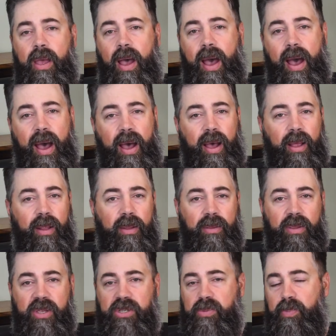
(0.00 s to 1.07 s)
Uh,
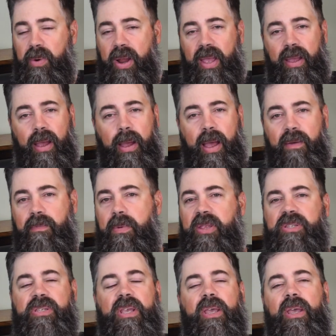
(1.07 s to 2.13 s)
this spring, I've
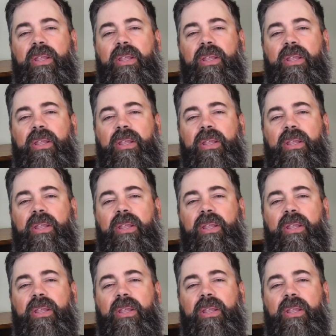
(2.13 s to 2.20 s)
been seeing